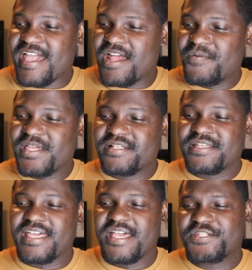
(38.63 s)
Every
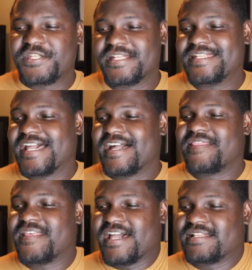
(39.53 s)
indication
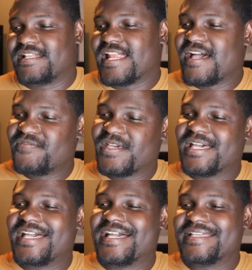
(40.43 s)
that
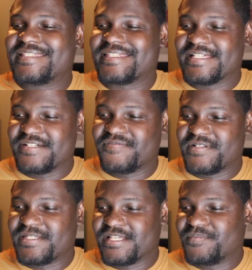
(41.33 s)
Lavia has
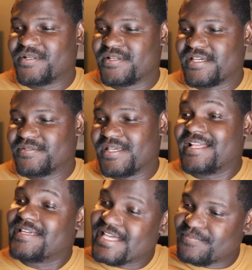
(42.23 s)
suffered some
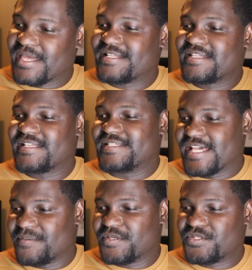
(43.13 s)
ligament
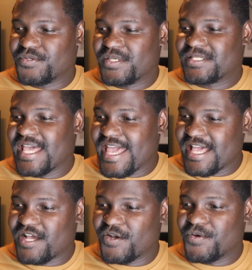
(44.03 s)
damage to his
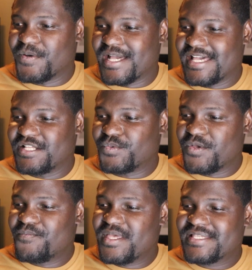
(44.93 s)
ankle and
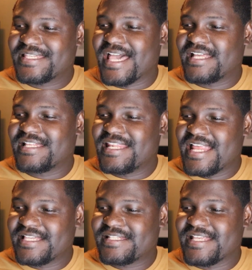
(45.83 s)
will miss at
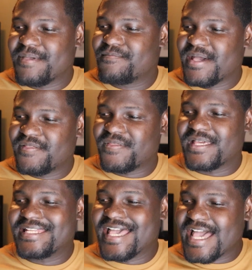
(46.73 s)
least a month
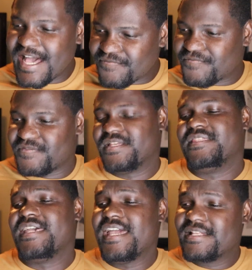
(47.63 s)
and a half.
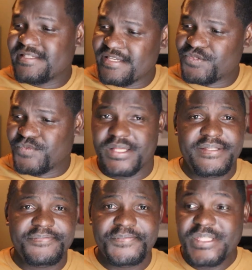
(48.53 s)
And then this one.